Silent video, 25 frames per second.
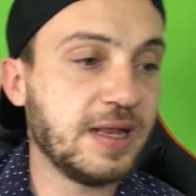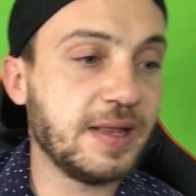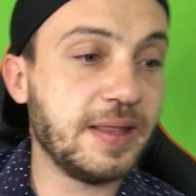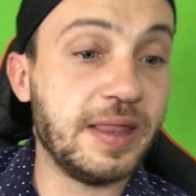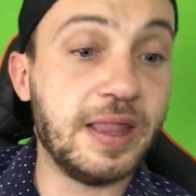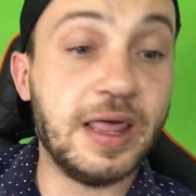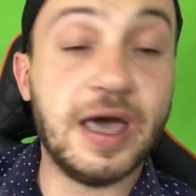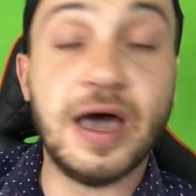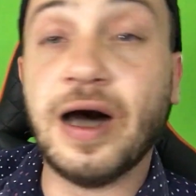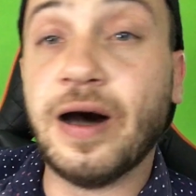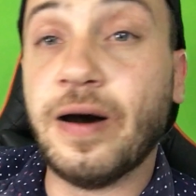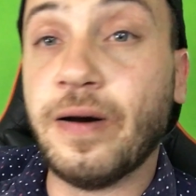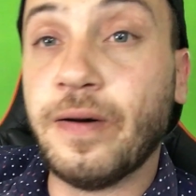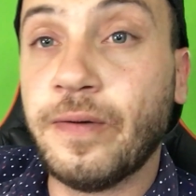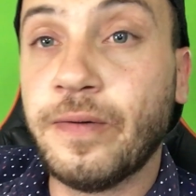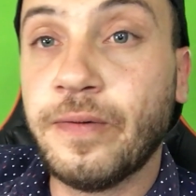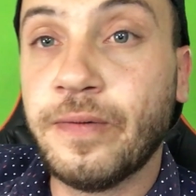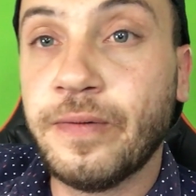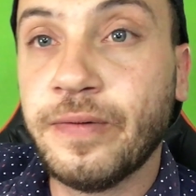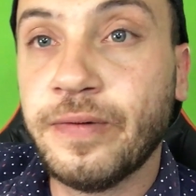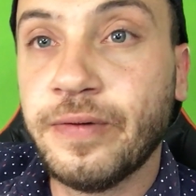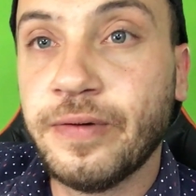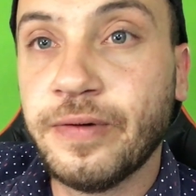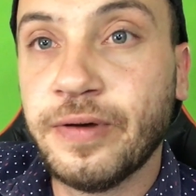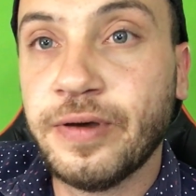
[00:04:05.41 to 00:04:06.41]
Now,
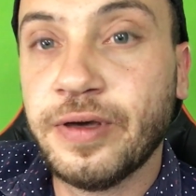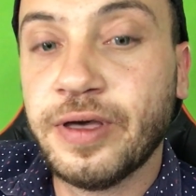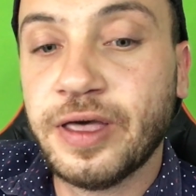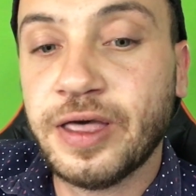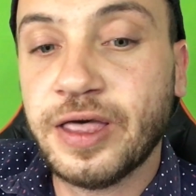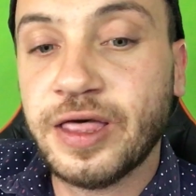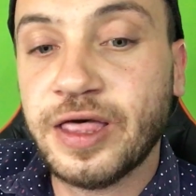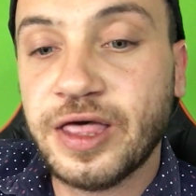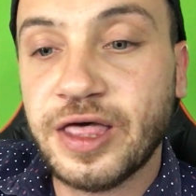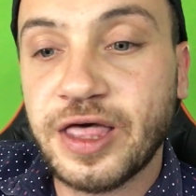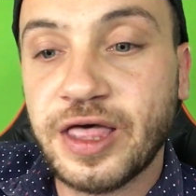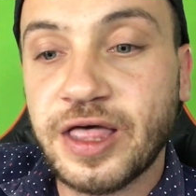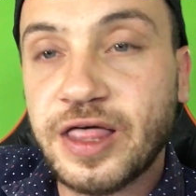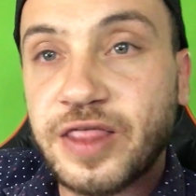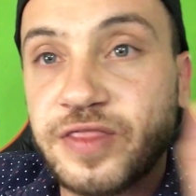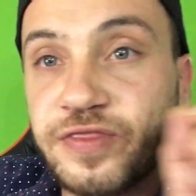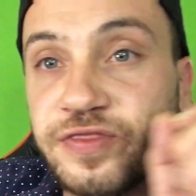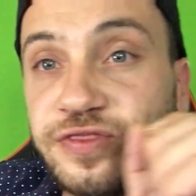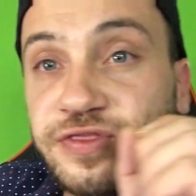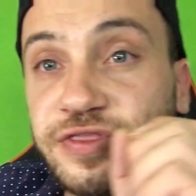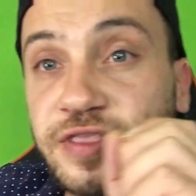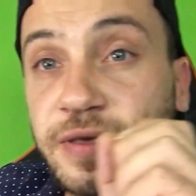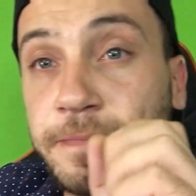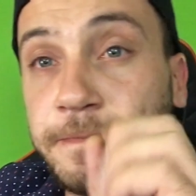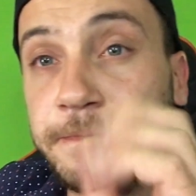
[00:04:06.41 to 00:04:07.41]

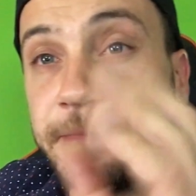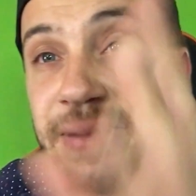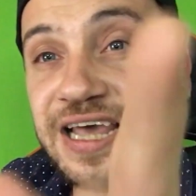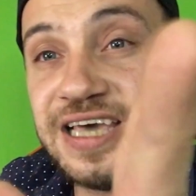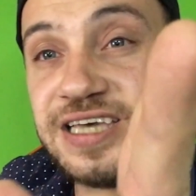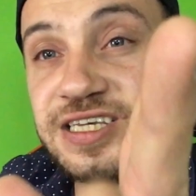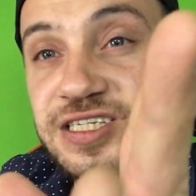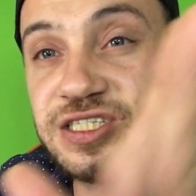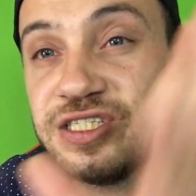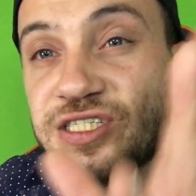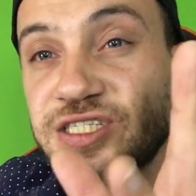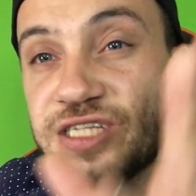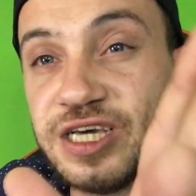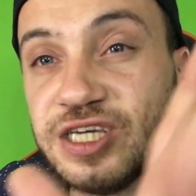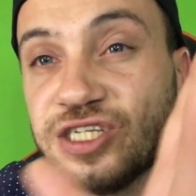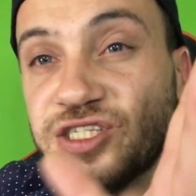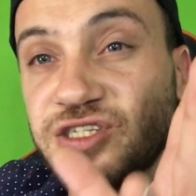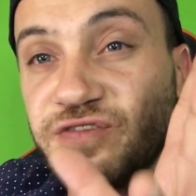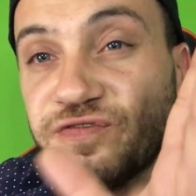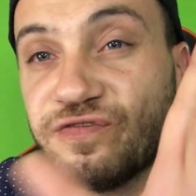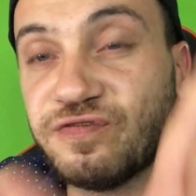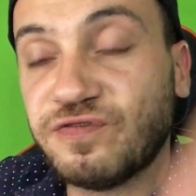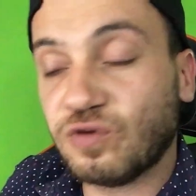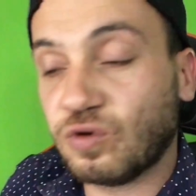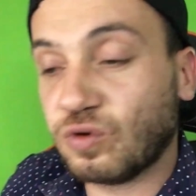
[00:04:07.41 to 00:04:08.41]
the
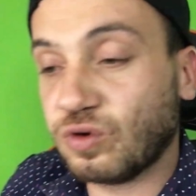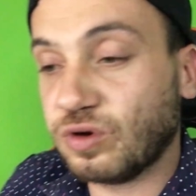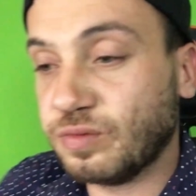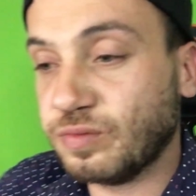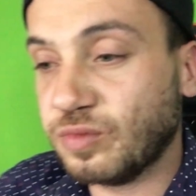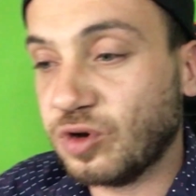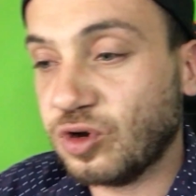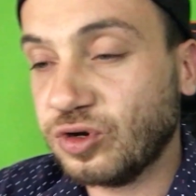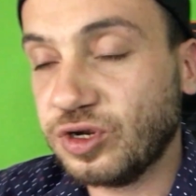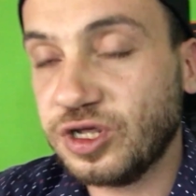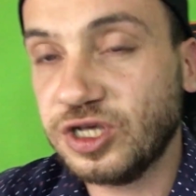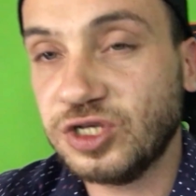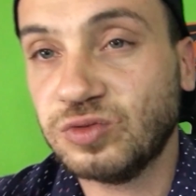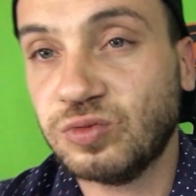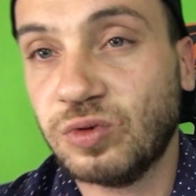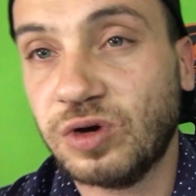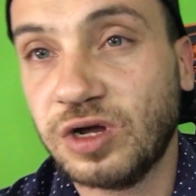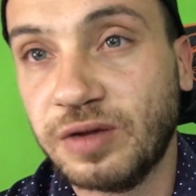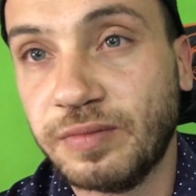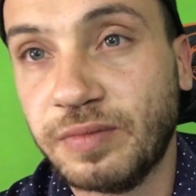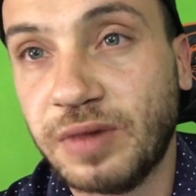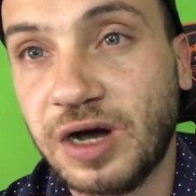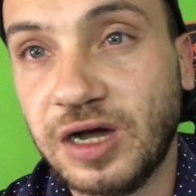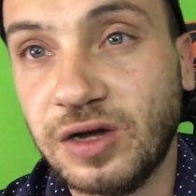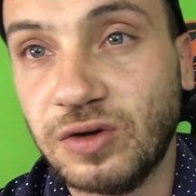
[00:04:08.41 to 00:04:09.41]
PlayStation 4 remote is one
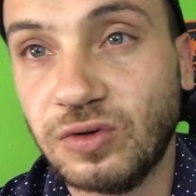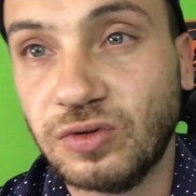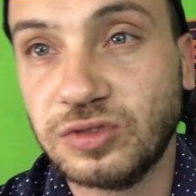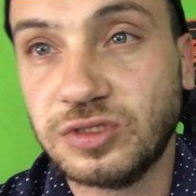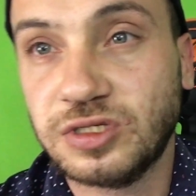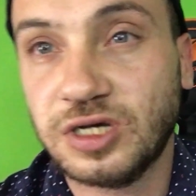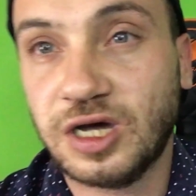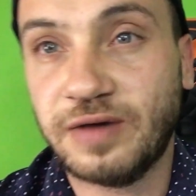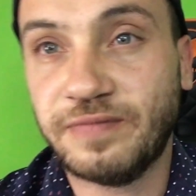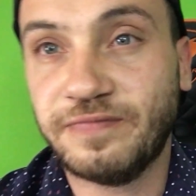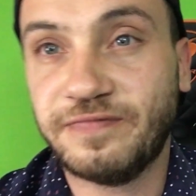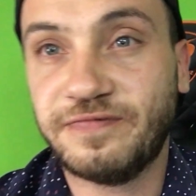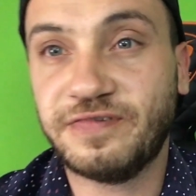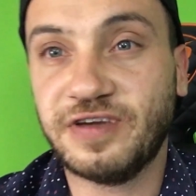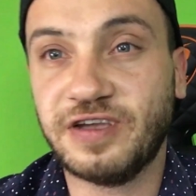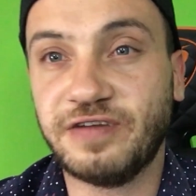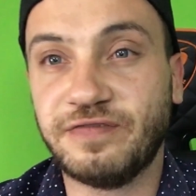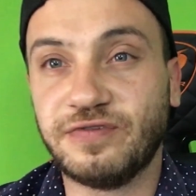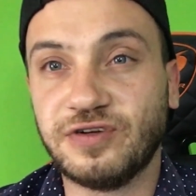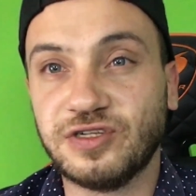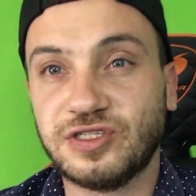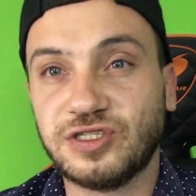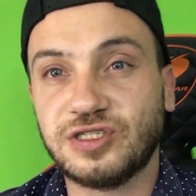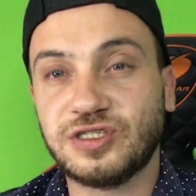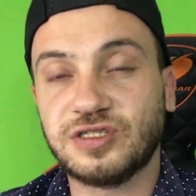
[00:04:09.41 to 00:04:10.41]
of my all-time
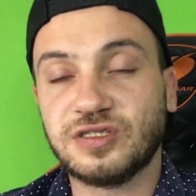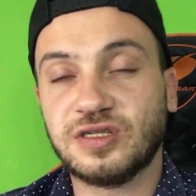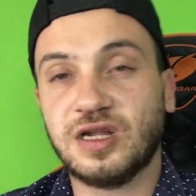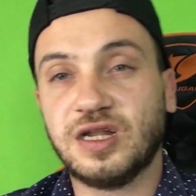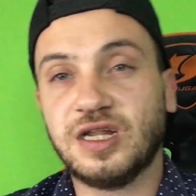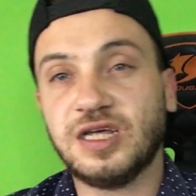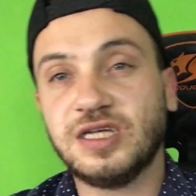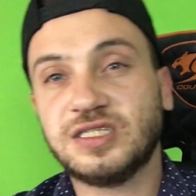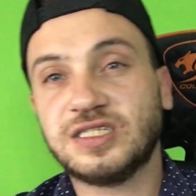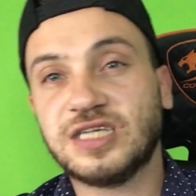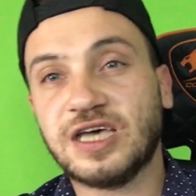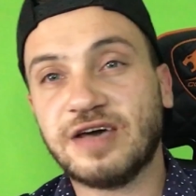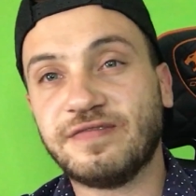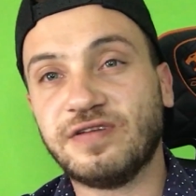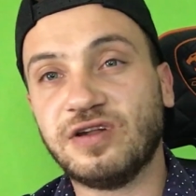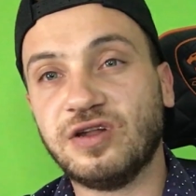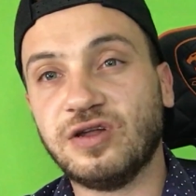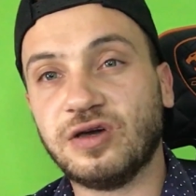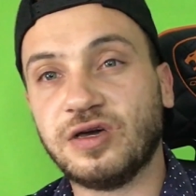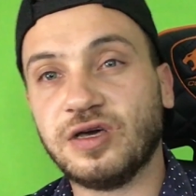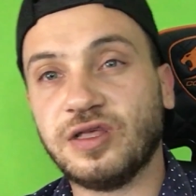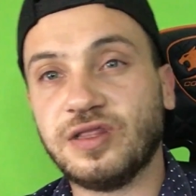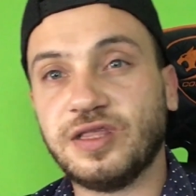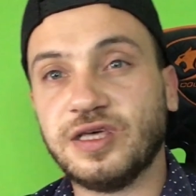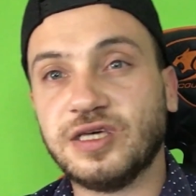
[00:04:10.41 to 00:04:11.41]
favorites. Let's have a
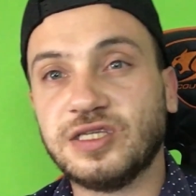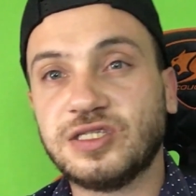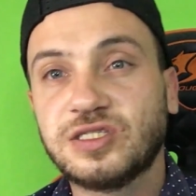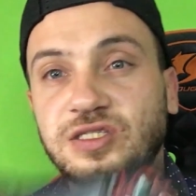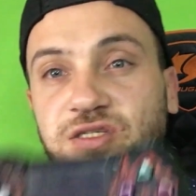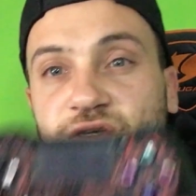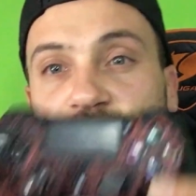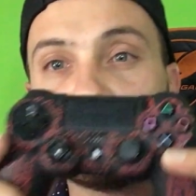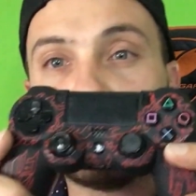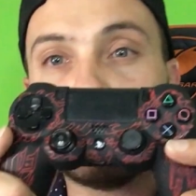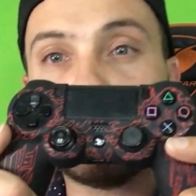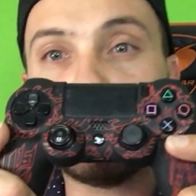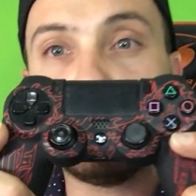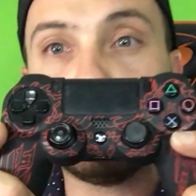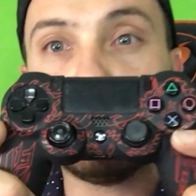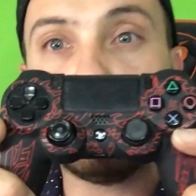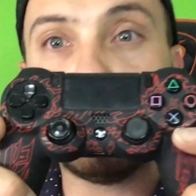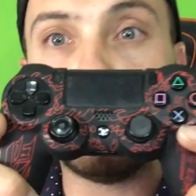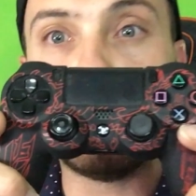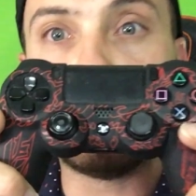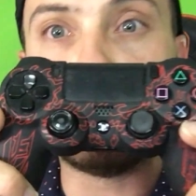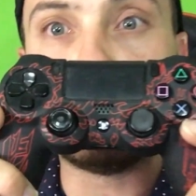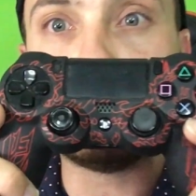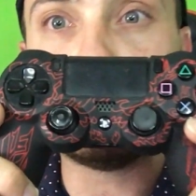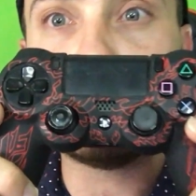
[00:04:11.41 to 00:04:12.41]
look at this.
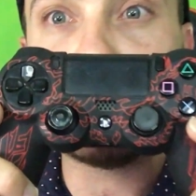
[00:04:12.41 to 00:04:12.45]
Whoom.